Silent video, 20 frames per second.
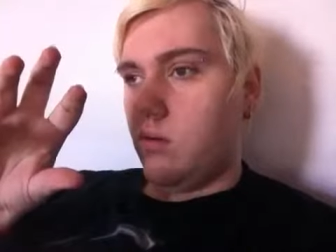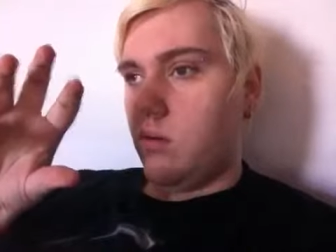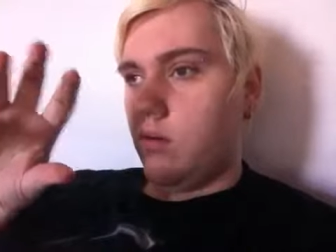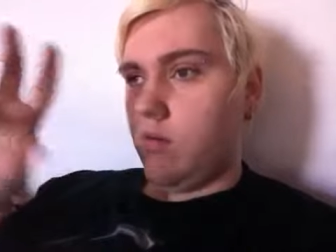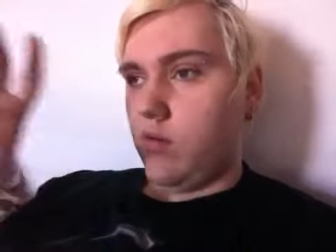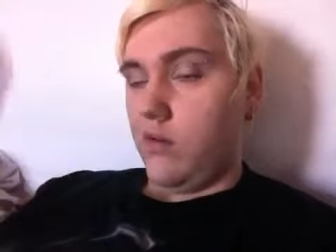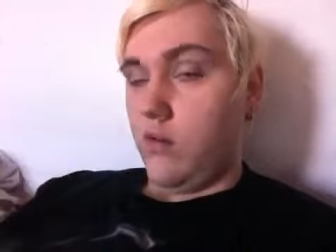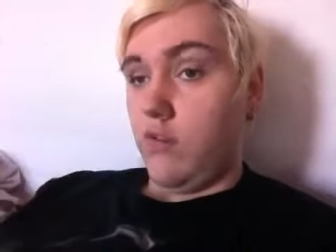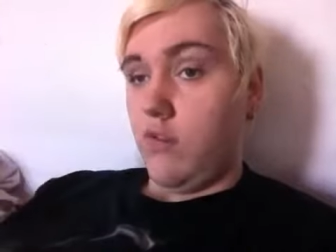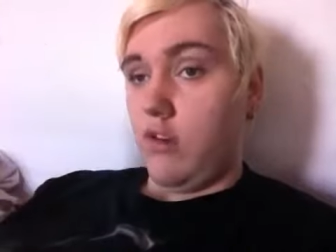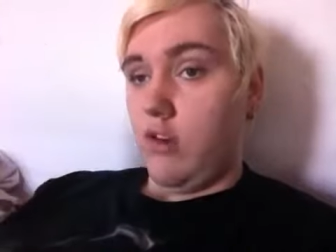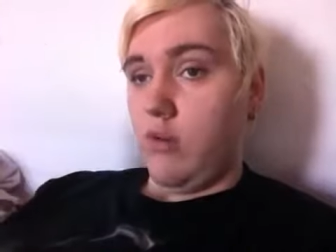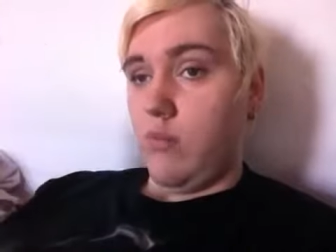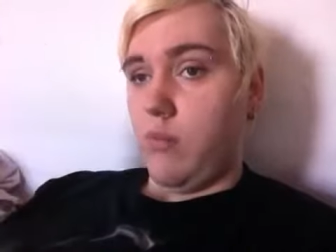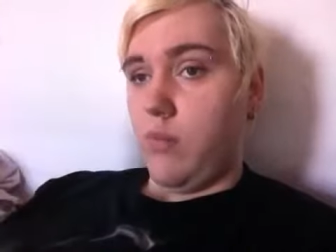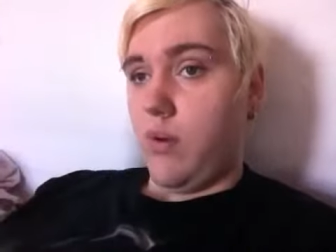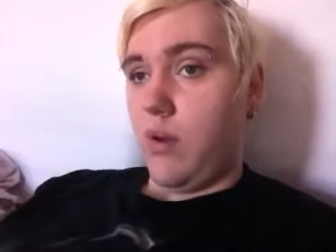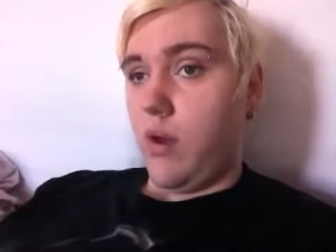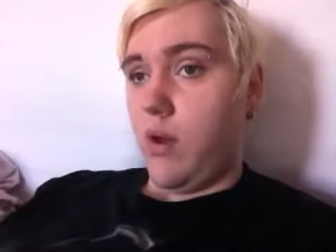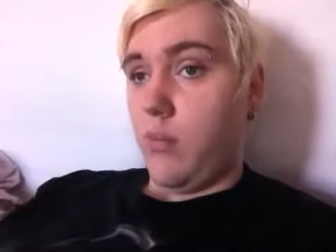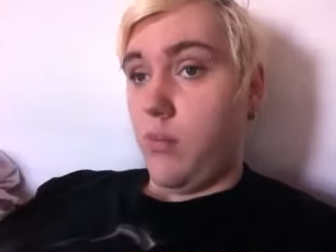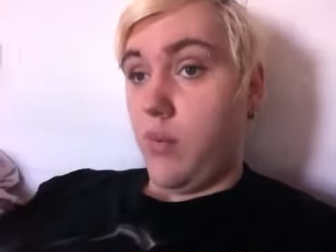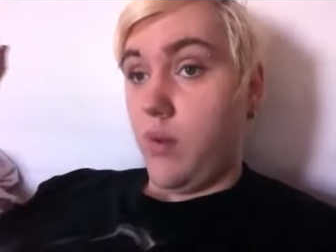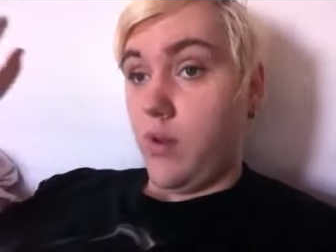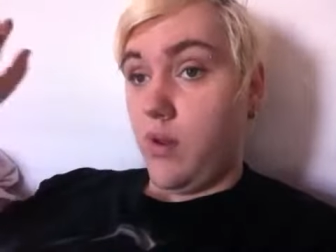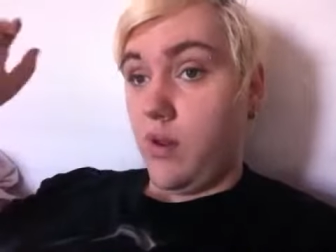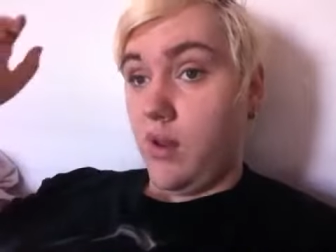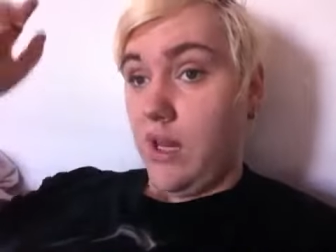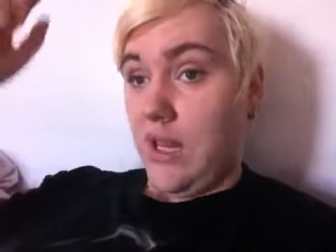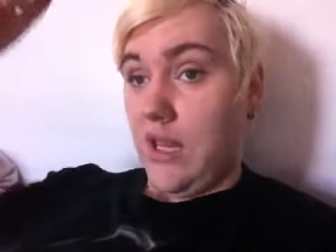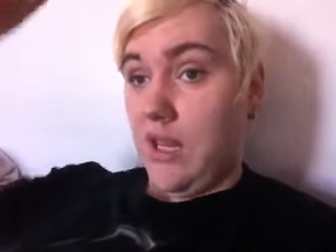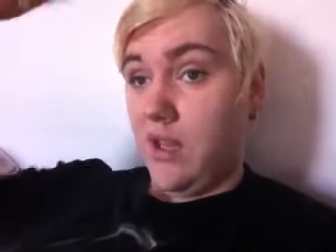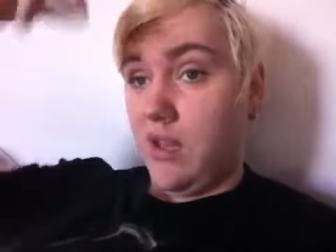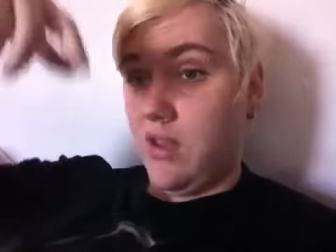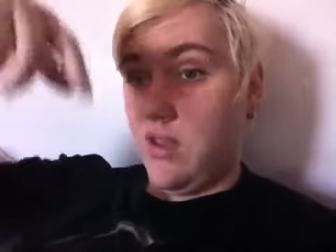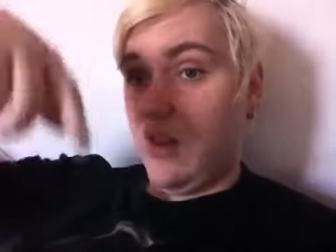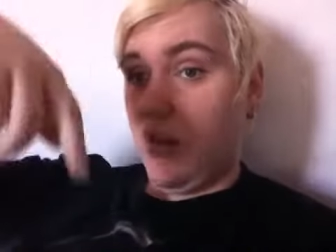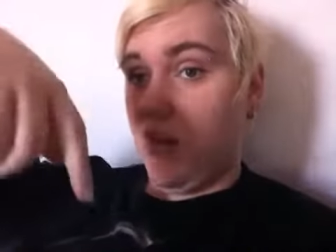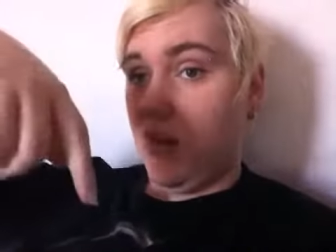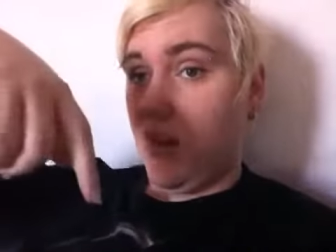on youtube i'll put a
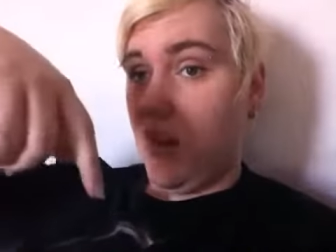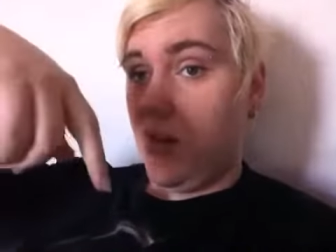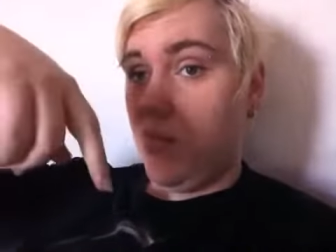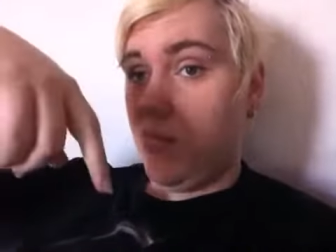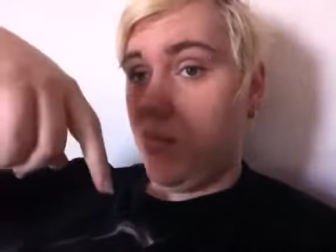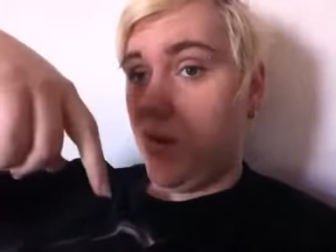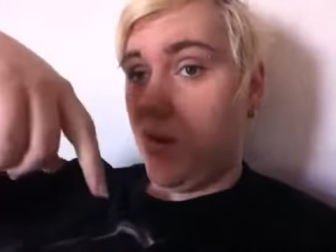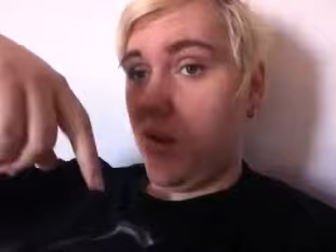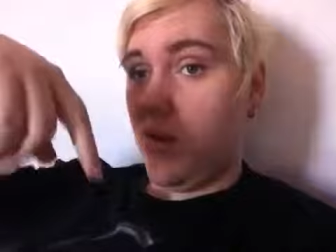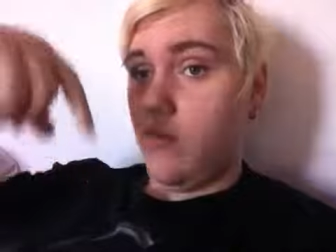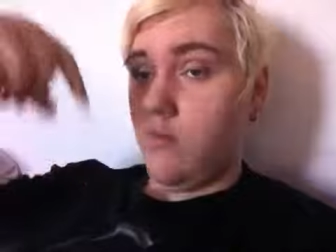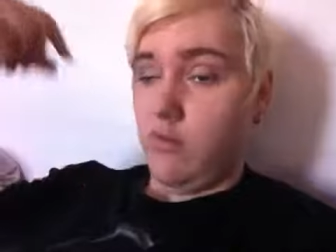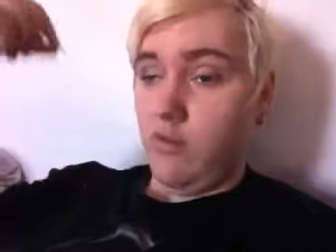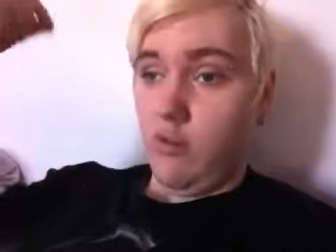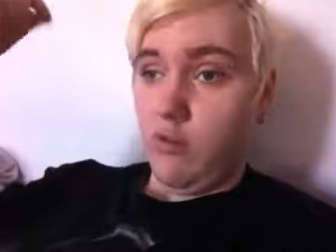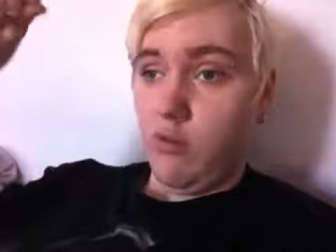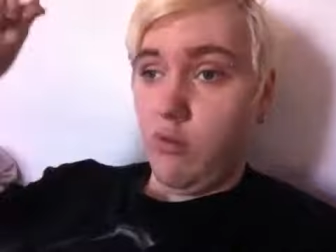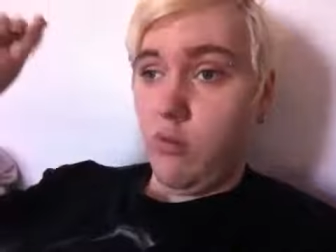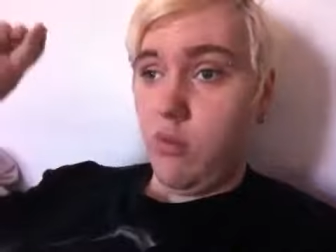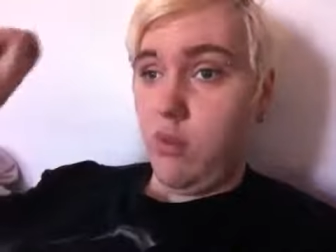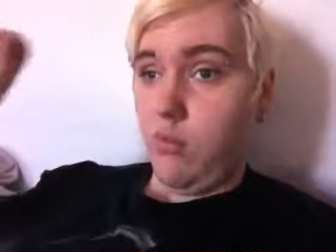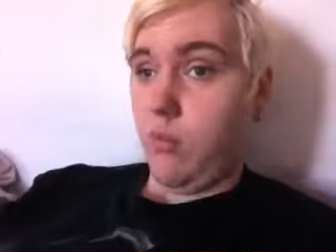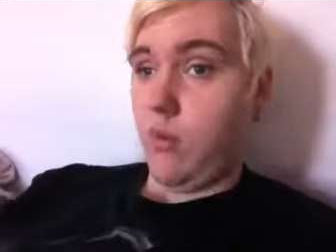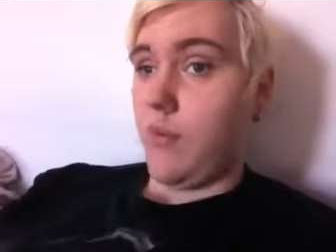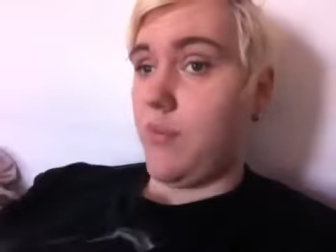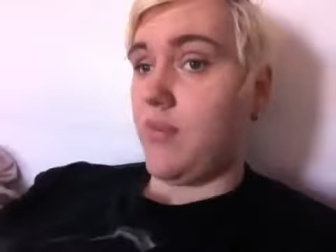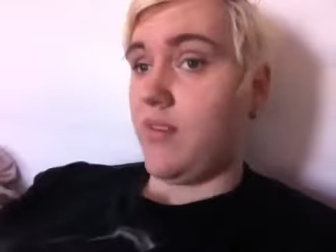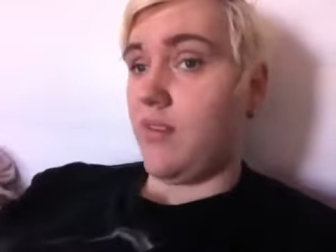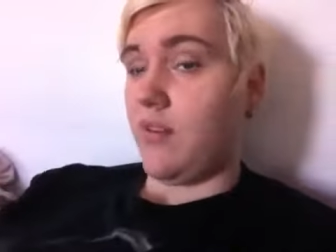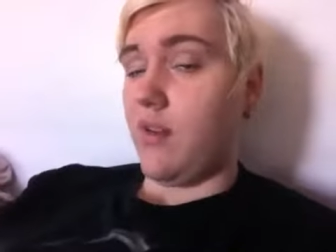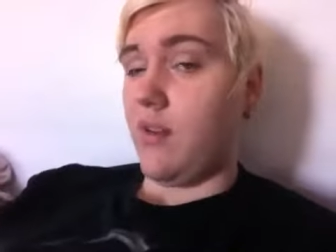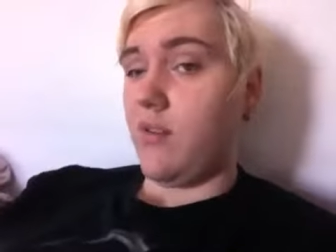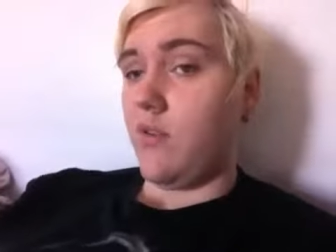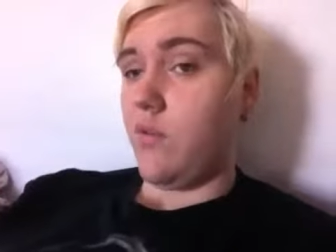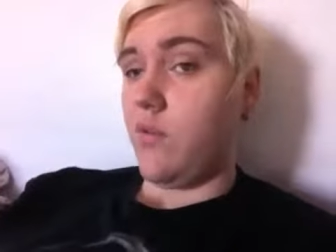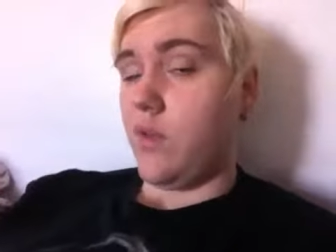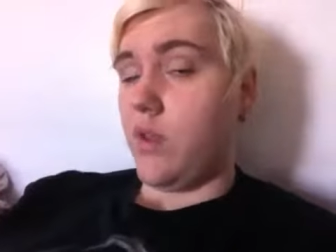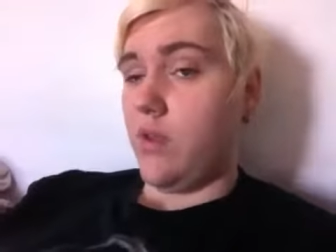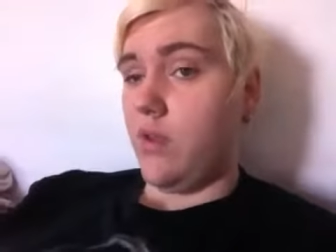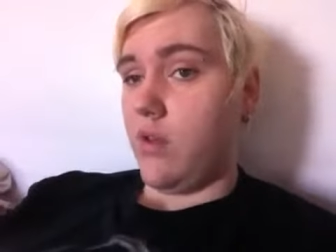link down below to the
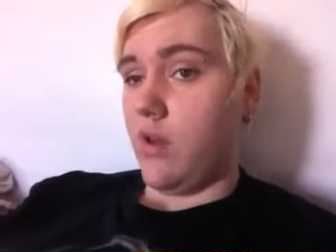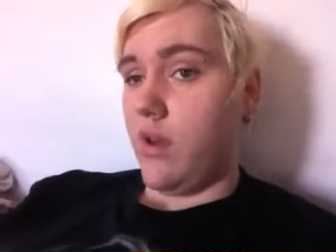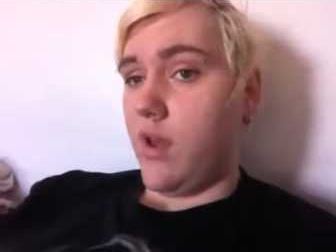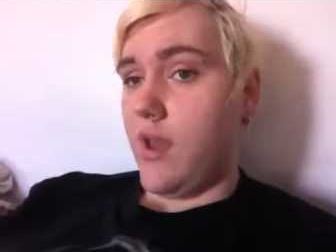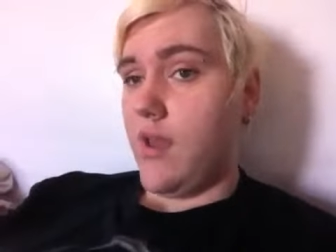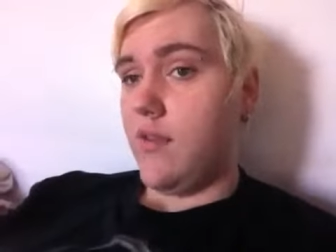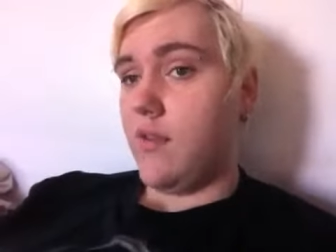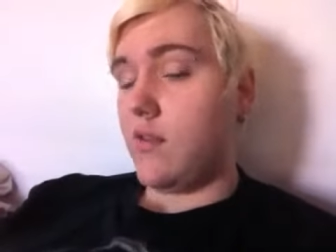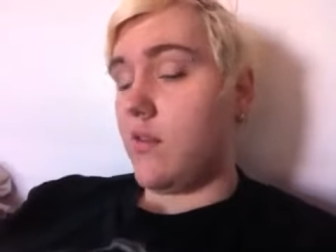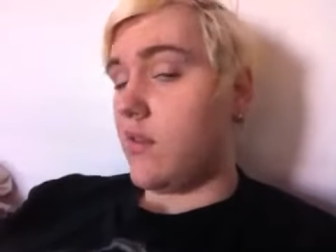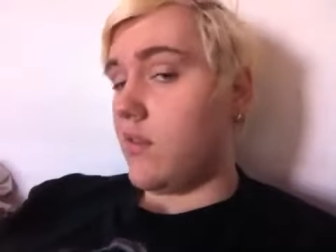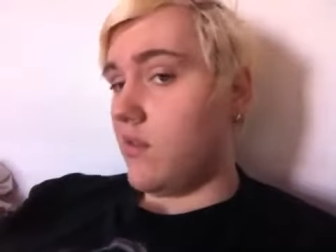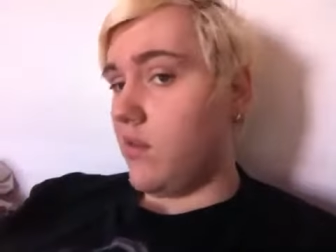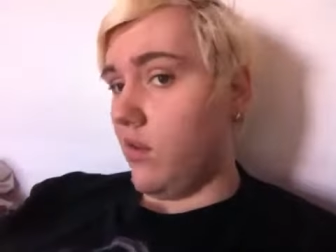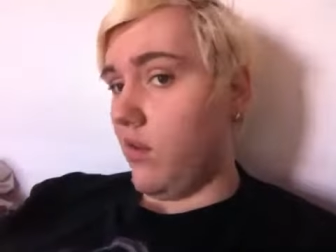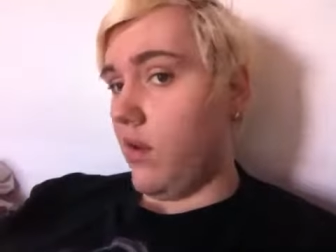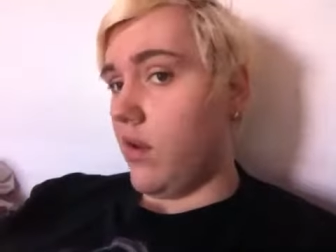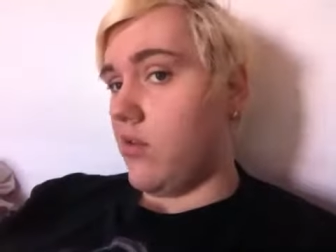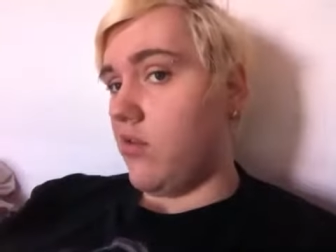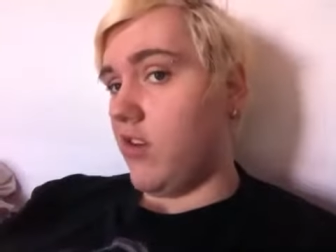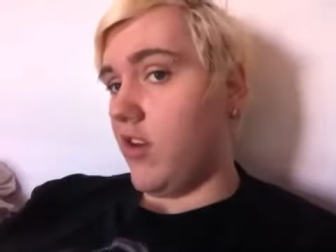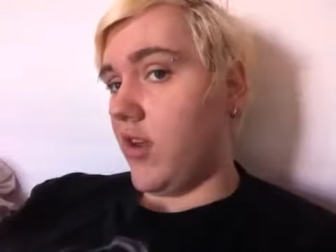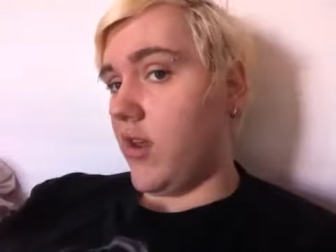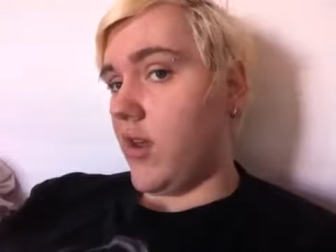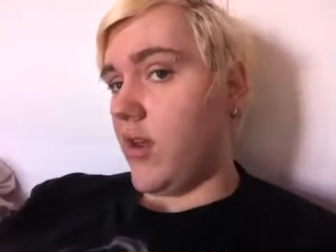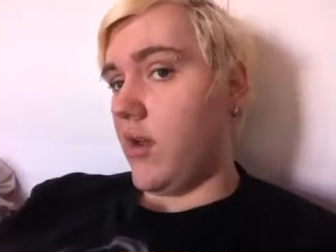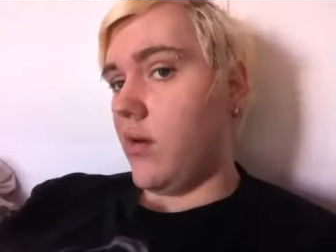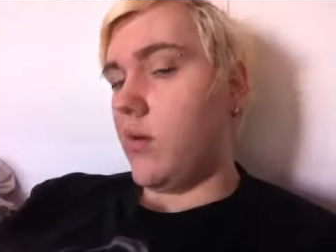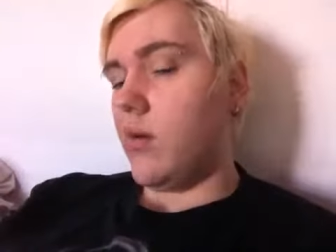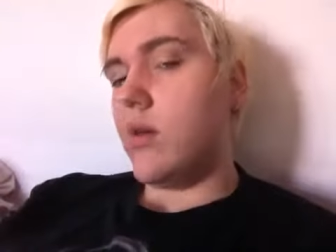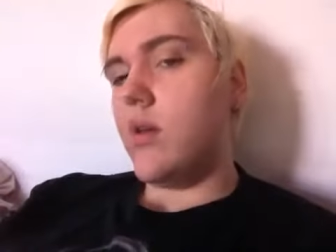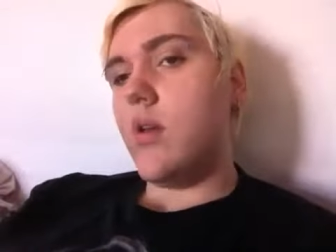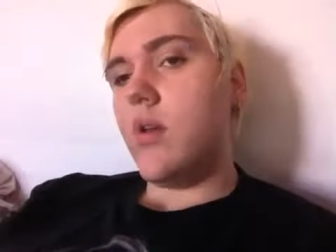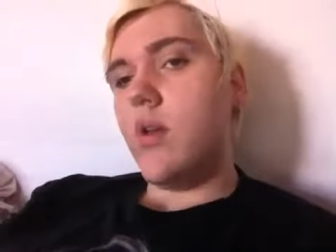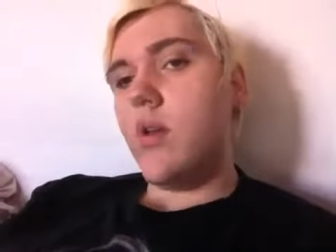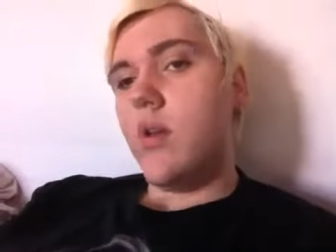websites for you guys to go and check out